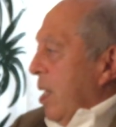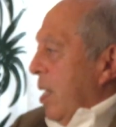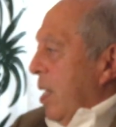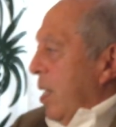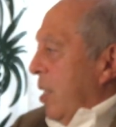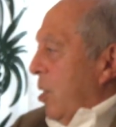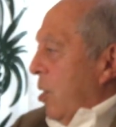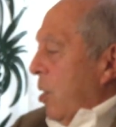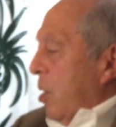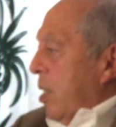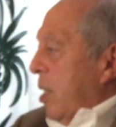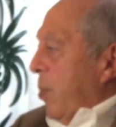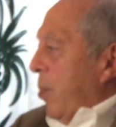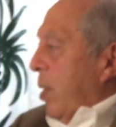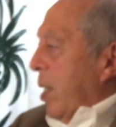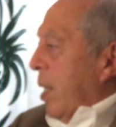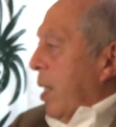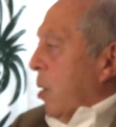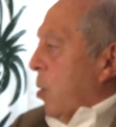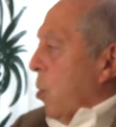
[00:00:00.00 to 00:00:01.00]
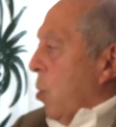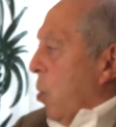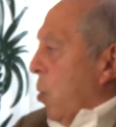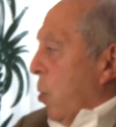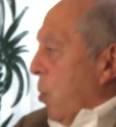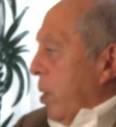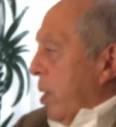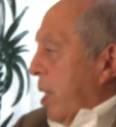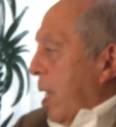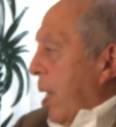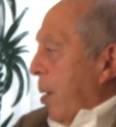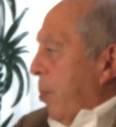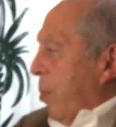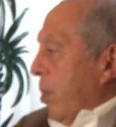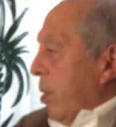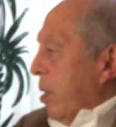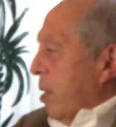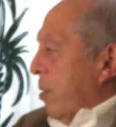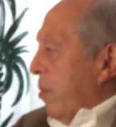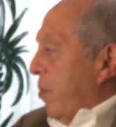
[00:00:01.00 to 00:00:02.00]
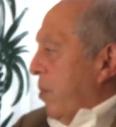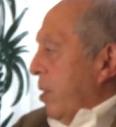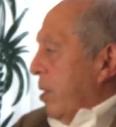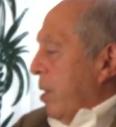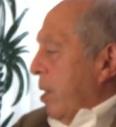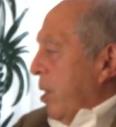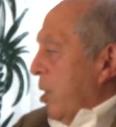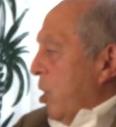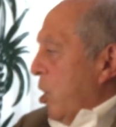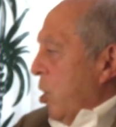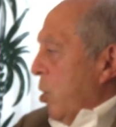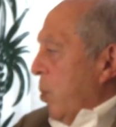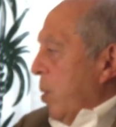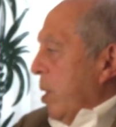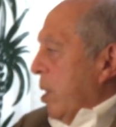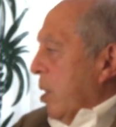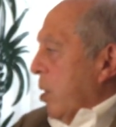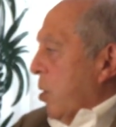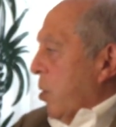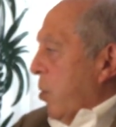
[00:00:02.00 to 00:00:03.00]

is not something that always happened at the Federation's meeting.